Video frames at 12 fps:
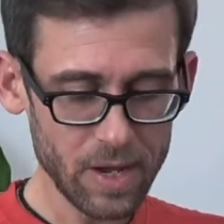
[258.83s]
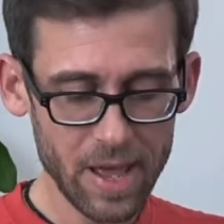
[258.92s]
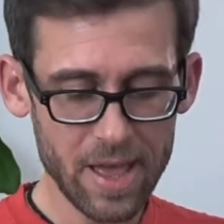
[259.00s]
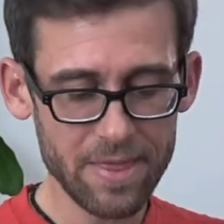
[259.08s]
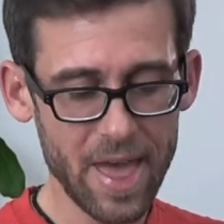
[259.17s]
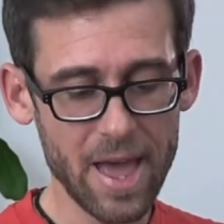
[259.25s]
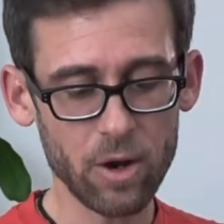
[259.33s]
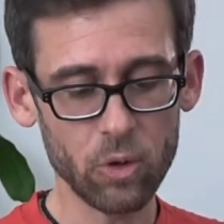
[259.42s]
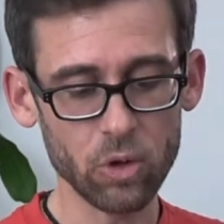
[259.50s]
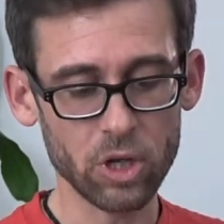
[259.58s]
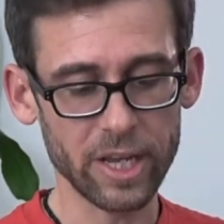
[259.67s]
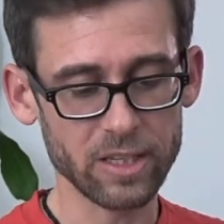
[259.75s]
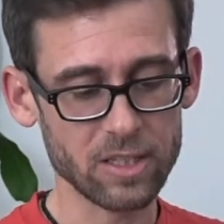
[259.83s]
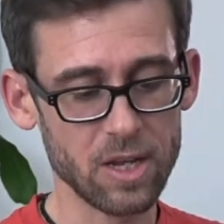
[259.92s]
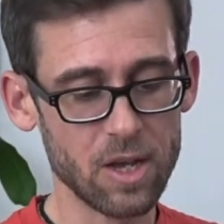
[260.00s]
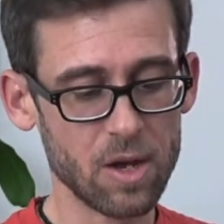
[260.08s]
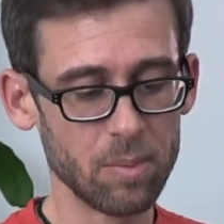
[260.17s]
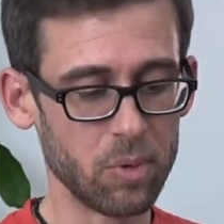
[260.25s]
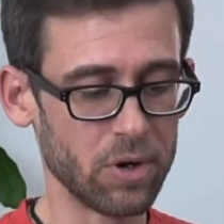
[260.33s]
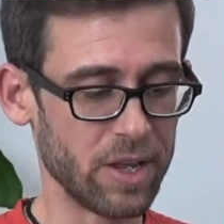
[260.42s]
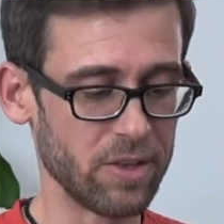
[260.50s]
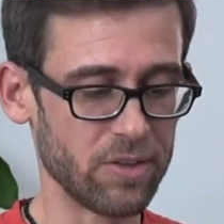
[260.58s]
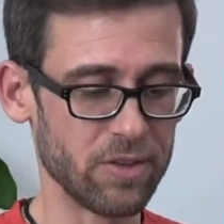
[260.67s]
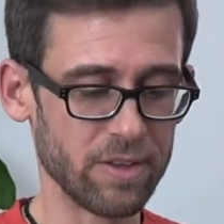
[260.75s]
and that all gets put
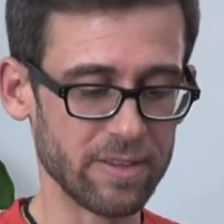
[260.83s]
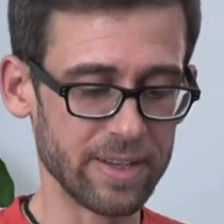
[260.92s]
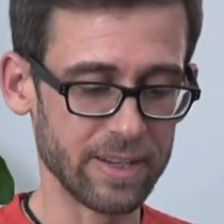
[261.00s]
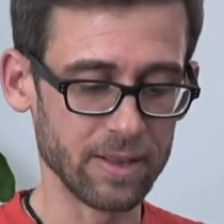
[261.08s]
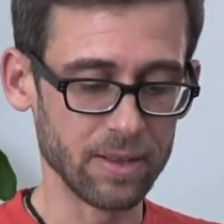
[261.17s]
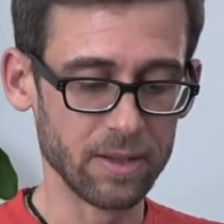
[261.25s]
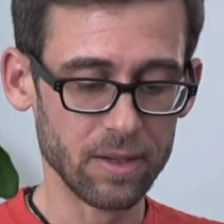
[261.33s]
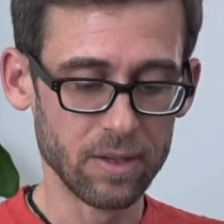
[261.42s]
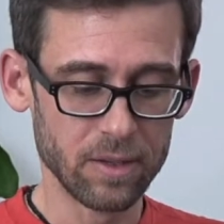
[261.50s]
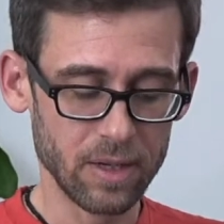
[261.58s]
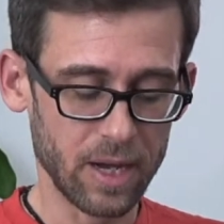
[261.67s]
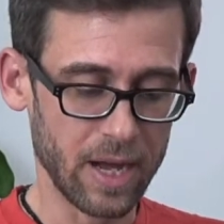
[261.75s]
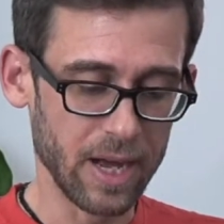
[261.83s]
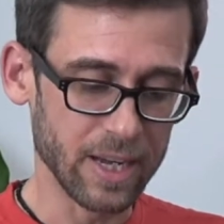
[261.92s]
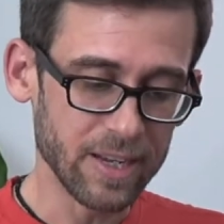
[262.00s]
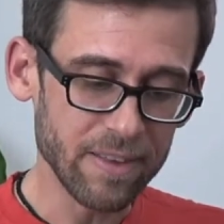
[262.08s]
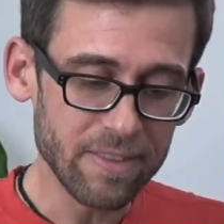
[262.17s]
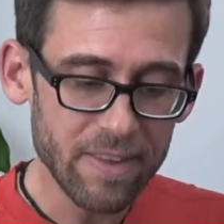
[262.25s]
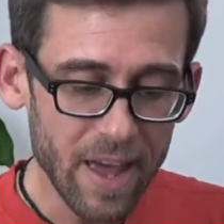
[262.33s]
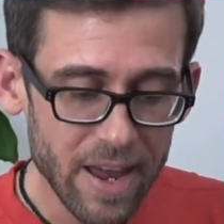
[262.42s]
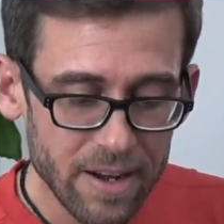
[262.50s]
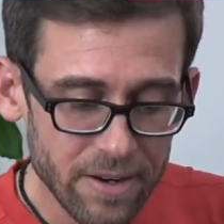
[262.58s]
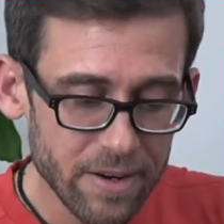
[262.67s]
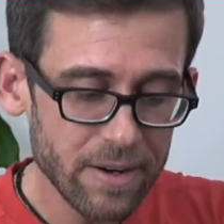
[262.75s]
into this little uh,
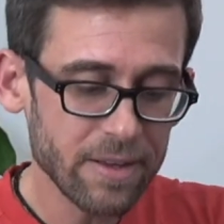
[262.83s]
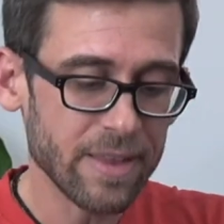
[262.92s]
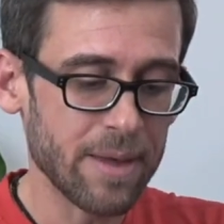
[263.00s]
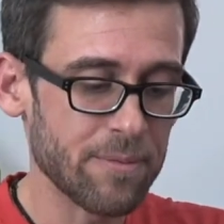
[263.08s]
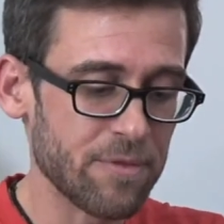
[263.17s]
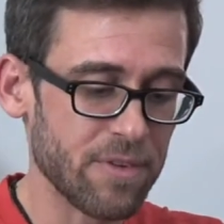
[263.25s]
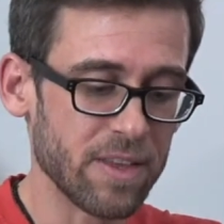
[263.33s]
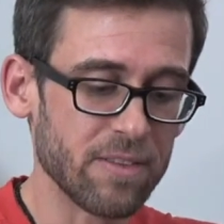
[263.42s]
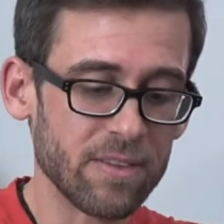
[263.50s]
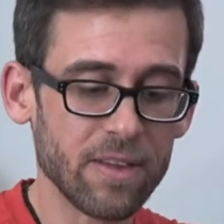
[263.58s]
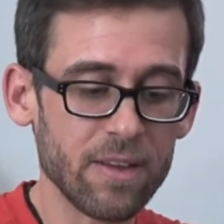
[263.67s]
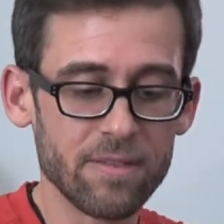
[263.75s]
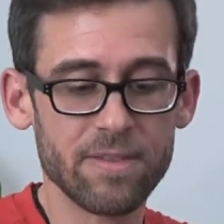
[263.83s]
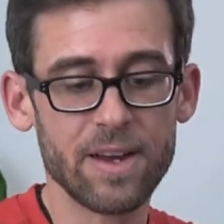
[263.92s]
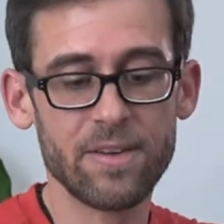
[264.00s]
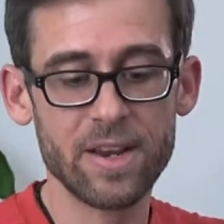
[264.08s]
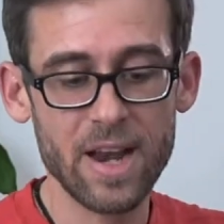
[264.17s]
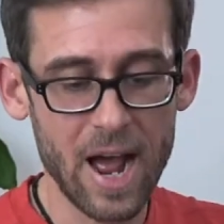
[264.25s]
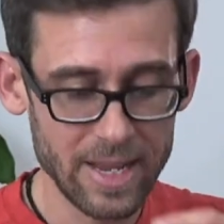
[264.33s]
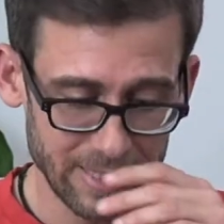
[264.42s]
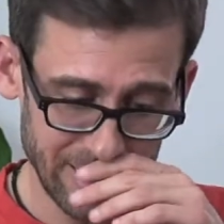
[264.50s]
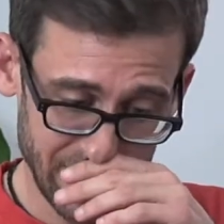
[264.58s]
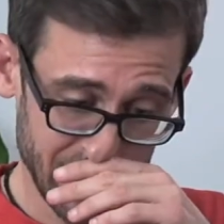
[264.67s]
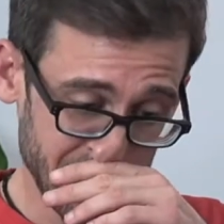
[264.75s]
container that fits very
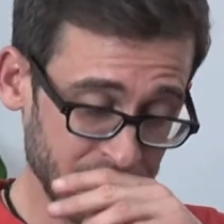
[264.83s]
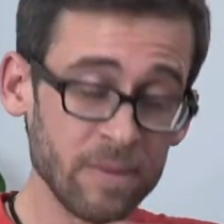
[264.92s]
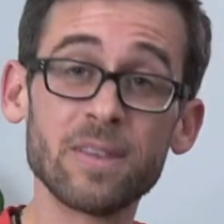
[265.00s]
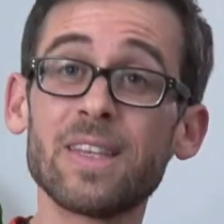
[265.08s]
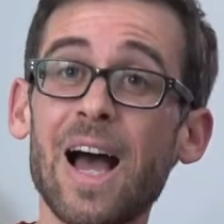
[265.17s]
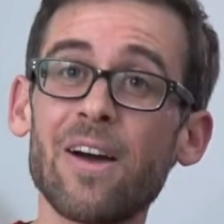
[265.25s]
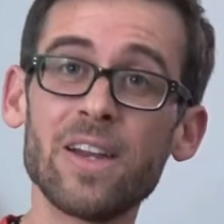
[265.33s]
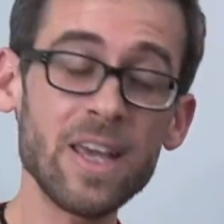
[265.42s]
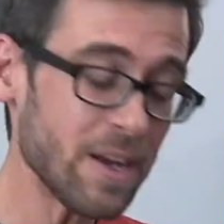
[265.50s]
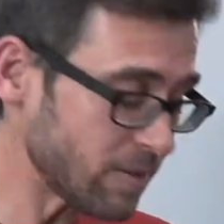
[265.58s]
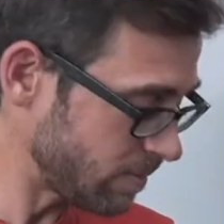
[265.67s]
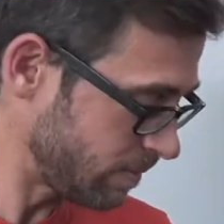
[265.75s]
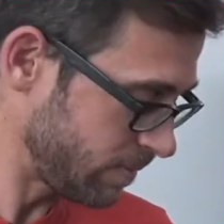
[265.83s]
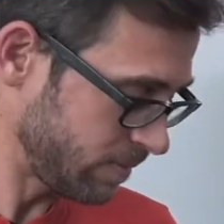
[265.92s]
nicely down here.